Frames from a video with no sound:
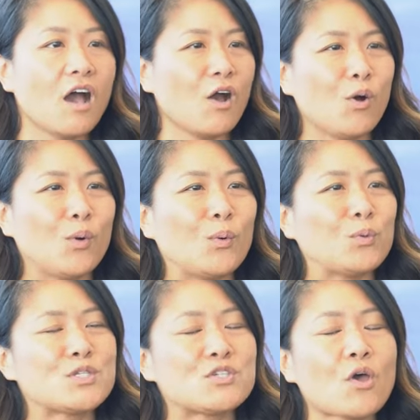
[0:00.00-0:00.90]
Oh,
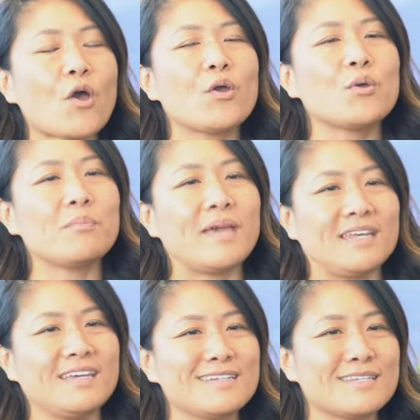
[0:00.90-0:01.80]
so
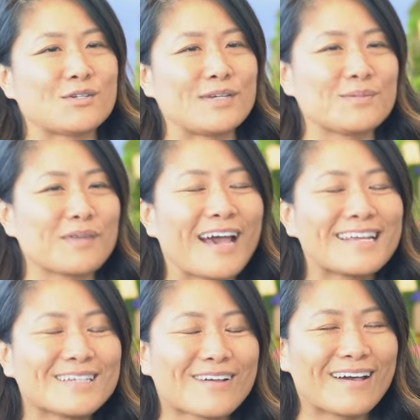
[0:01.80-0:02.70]
many industries. When I
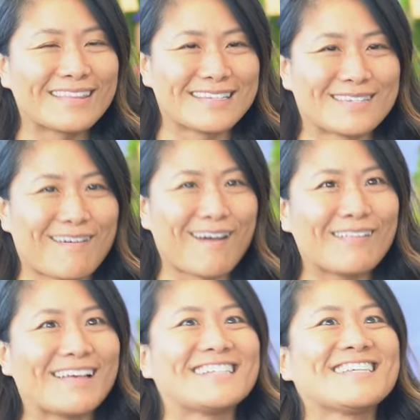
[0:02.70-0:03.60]
took on this
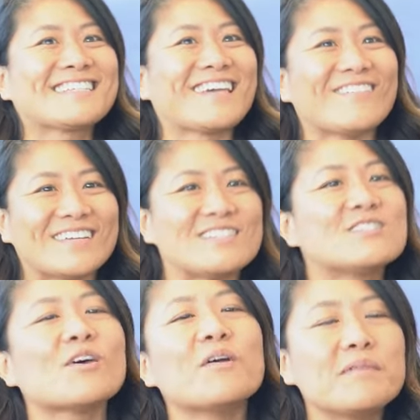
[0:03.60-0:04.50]
role, I discovered
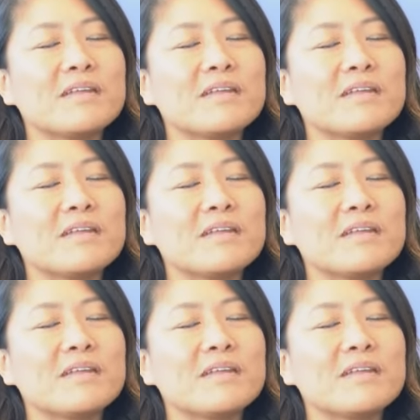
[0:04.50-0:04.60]
so